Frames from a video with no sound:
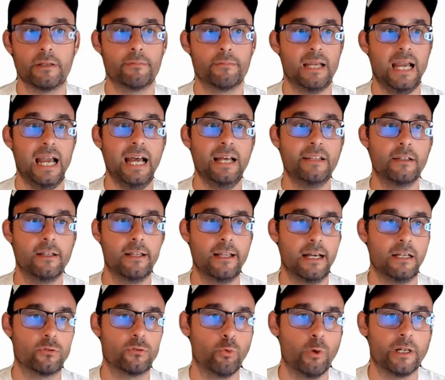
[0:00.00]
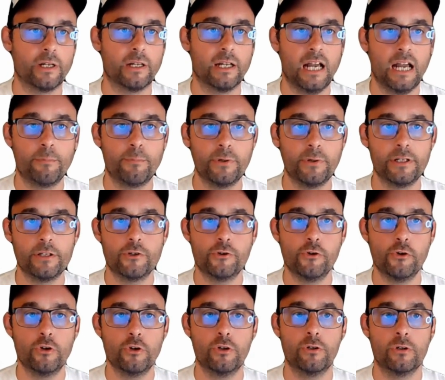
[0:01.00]
And the last one, I'm pretty
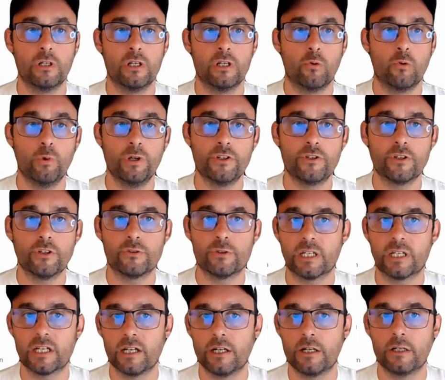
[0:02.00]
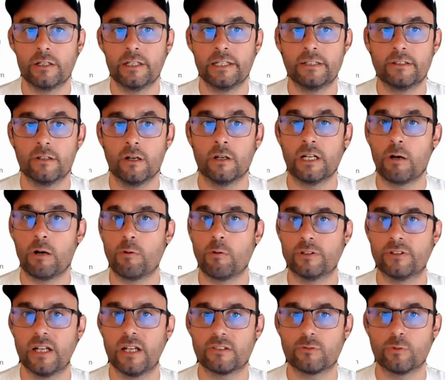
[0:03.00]
sure we just declared it on our
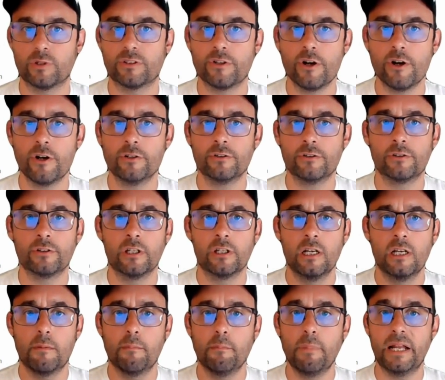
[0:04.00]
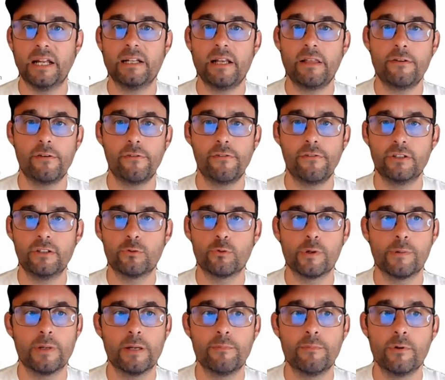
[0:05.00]
tax returns, but another thing to
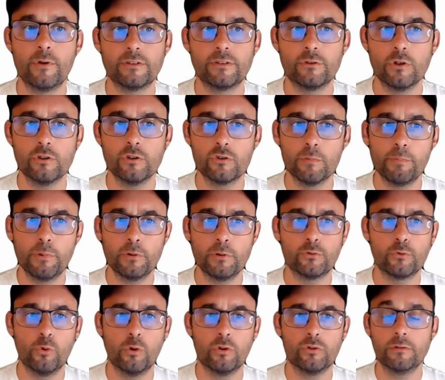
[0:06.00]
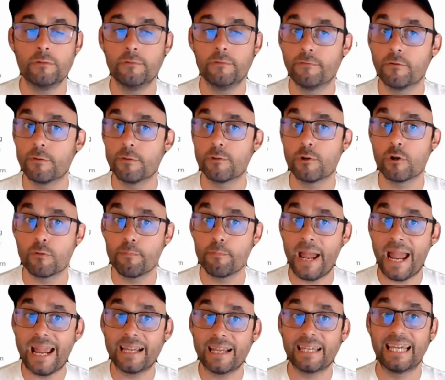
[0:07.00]
remember is you're supposed to also inform your
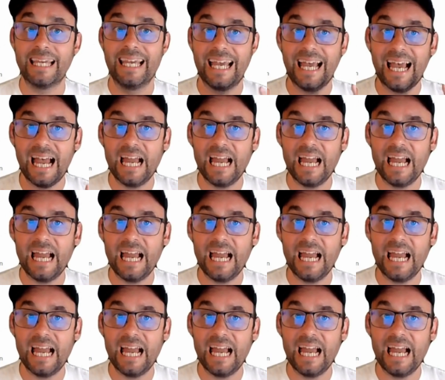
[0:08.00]
bank and